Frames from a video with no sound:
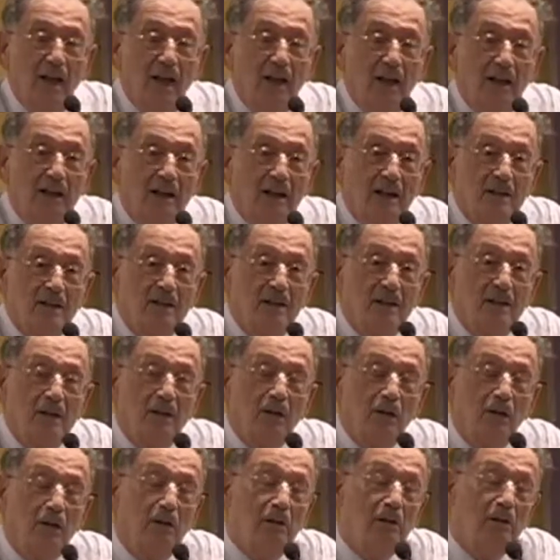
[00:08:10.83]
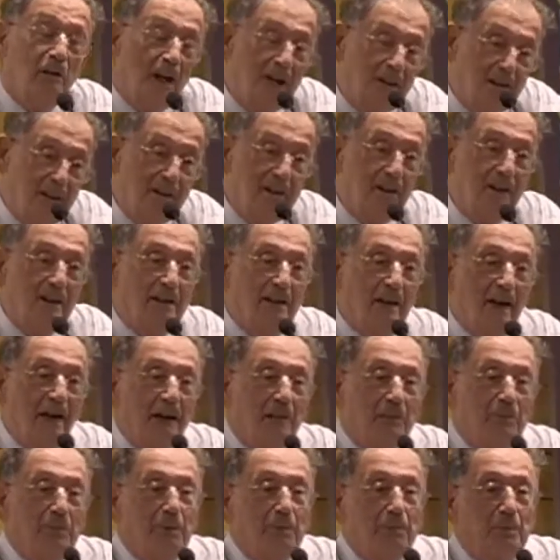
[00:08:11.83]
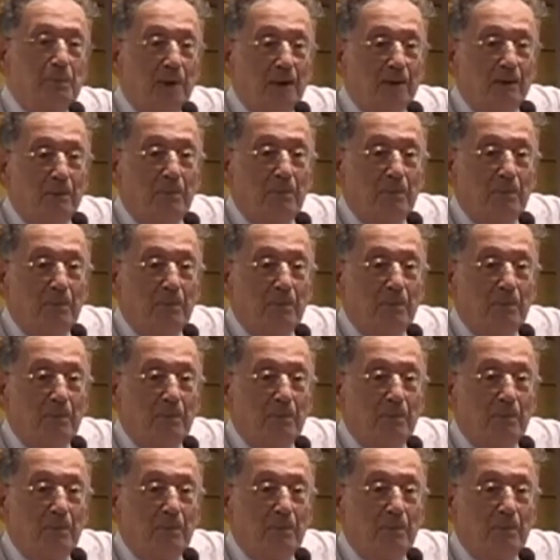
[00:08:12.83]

And I said, All right then, I'll prepare